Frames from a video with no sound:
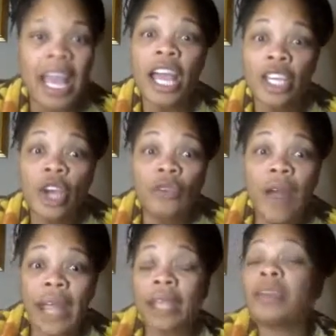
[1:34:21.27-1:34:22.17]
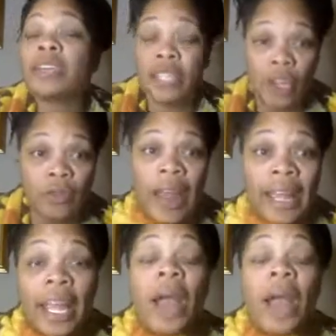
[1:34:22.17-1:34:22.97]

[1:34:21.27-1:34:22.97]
How he talks. You're right.